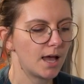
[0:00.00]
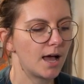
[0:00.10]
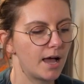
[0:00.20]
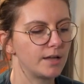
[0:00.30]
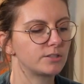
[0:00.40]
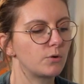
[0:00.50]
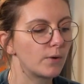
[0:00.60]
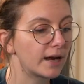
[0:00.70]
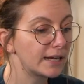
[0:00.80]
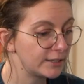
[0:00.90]
Uh, so
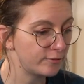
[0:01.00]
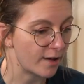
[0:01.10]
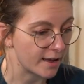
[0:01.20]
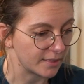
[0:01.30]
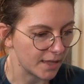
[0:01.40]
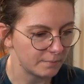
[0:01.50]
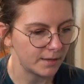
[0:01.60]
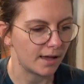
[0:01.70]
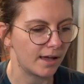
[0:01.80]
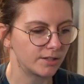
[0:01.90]
where can you find them?
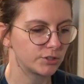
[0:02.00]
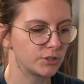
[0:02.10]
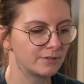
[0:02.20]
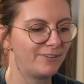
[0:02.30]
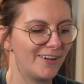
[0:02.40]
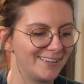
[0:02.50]
Uh, so you can